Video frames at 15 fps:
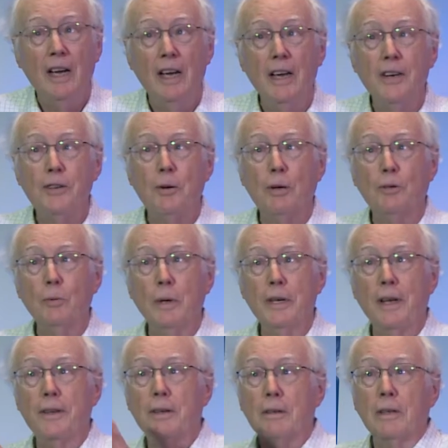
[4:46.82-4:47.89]
and talk to
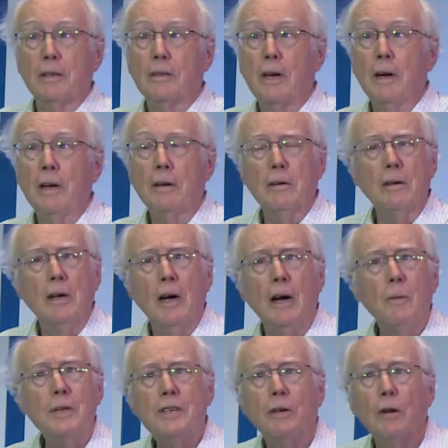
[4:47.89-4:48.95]
another.
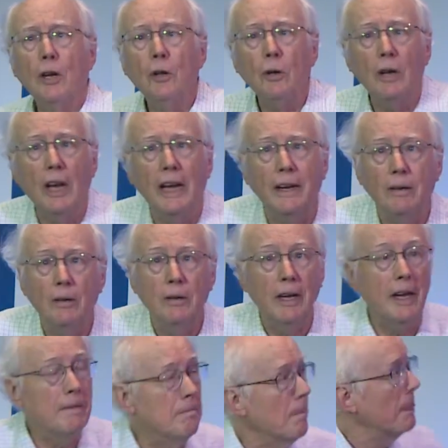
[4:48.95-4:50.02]
What's it going to look like?
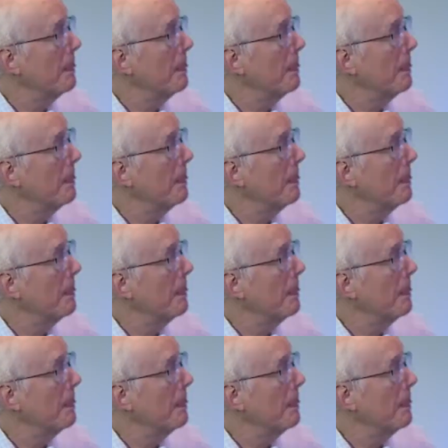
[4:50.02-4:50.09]
Okay.